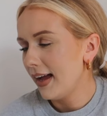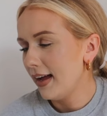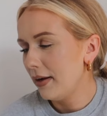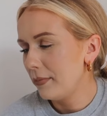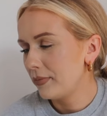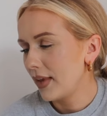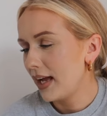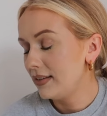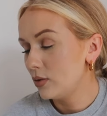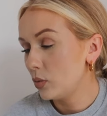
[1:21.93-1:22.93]
um,
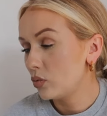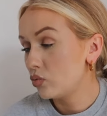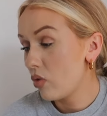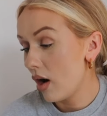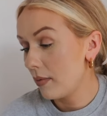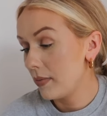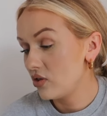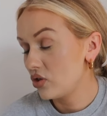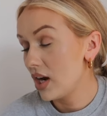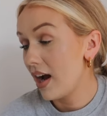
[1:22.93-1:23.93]
and this one's right up my street.